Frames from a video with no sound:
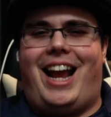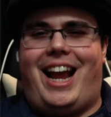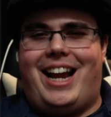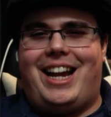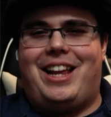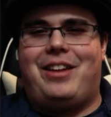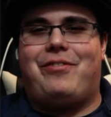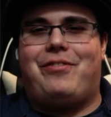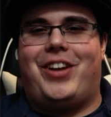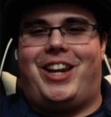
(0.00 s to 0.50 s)

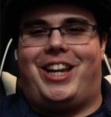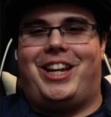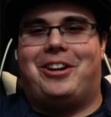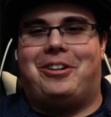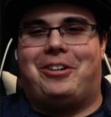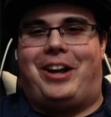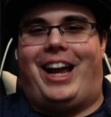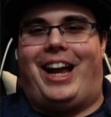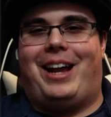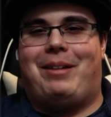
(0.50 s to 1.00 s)
any
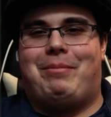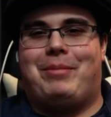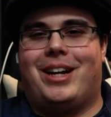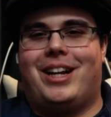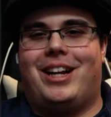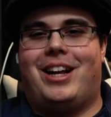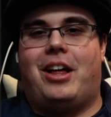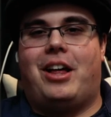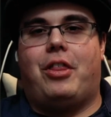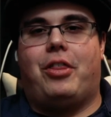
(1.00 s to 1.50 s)
video game,
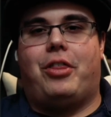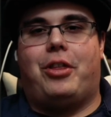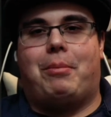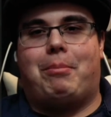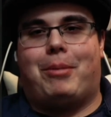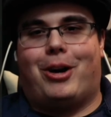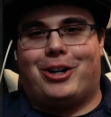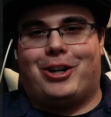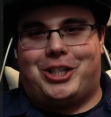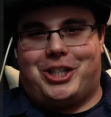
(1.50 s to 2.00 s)
the
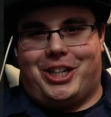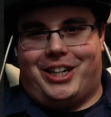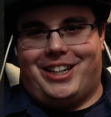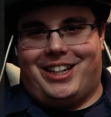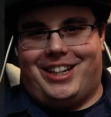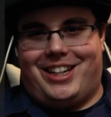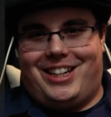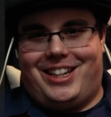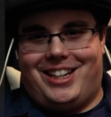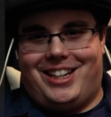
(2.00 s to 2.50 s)
Merchant.